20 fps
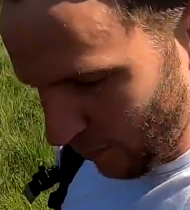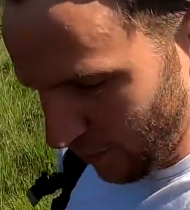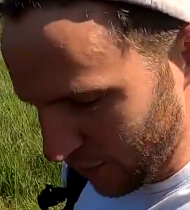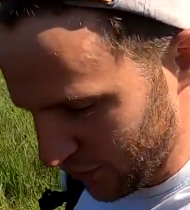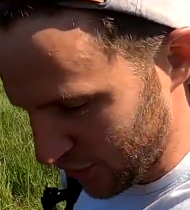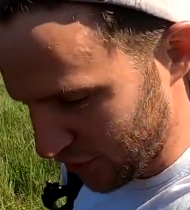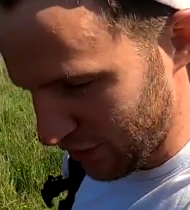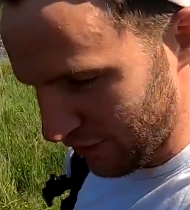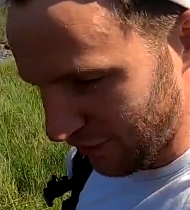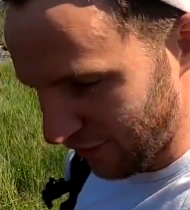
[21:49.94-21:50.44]
but
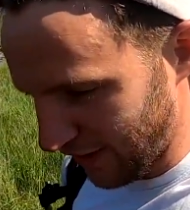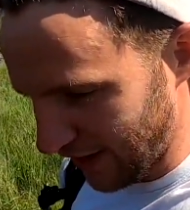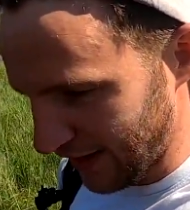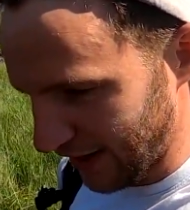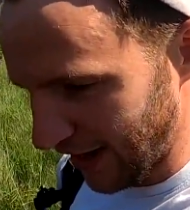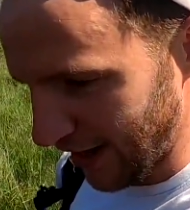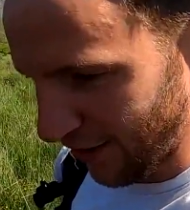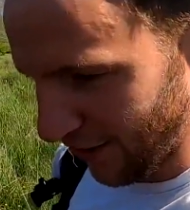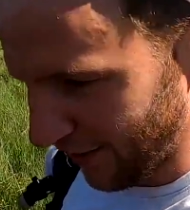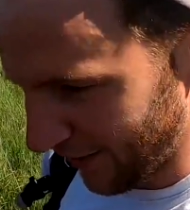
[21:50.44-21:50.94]
we'll soon
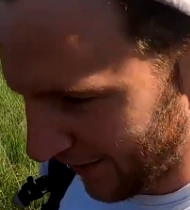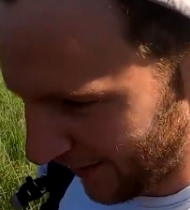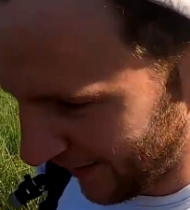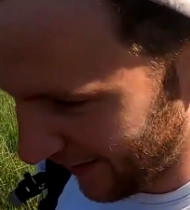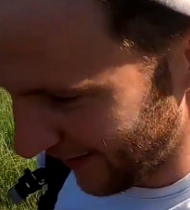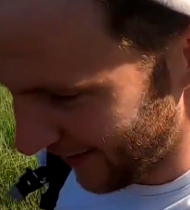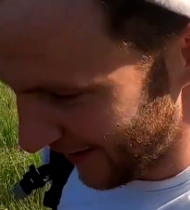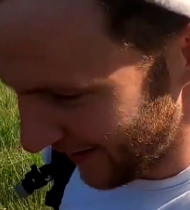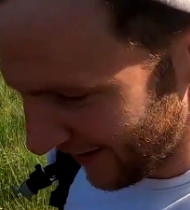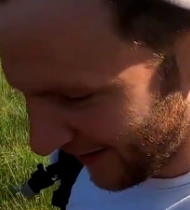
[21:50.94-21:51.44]
find out.
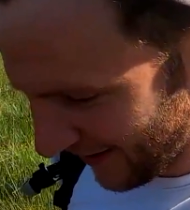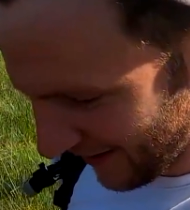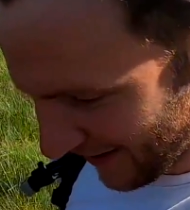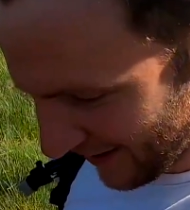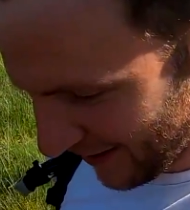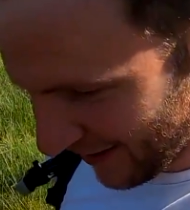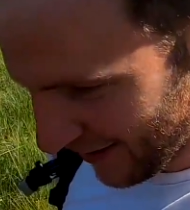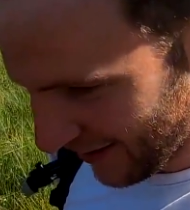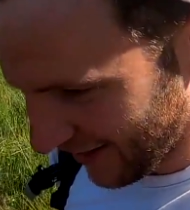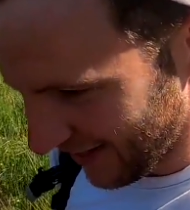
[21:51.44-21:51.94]

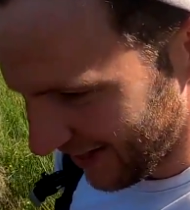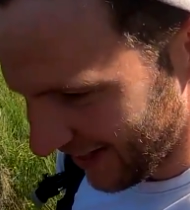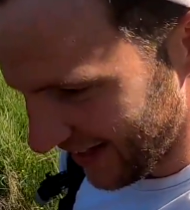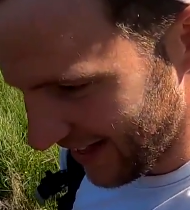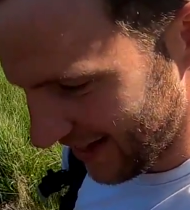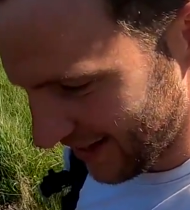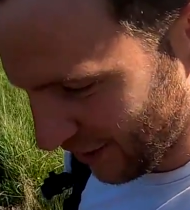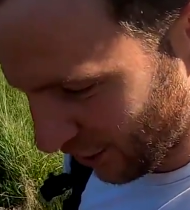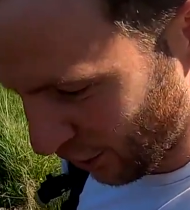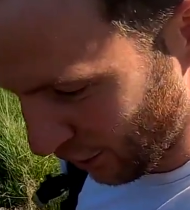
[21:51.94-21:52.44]

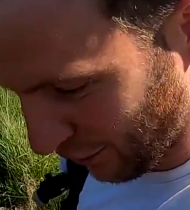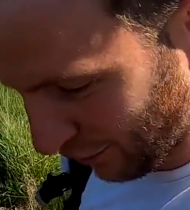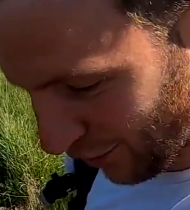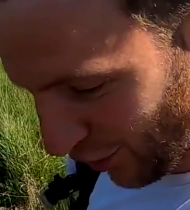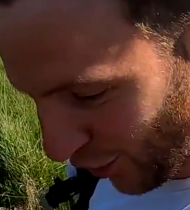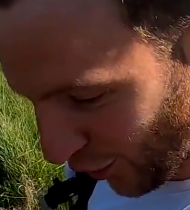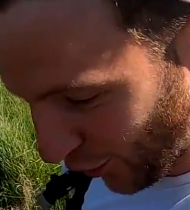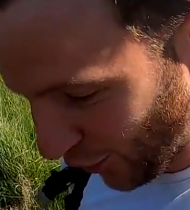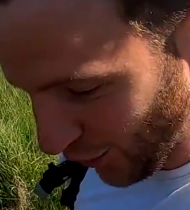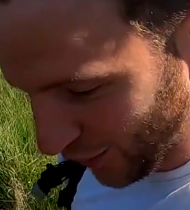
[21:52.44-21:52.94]
It's a good
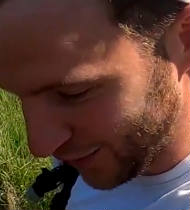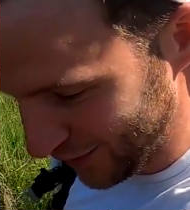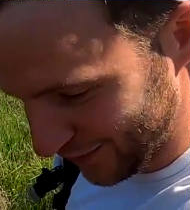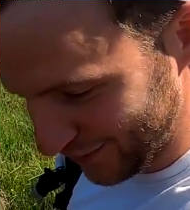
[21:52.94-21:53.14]
flow.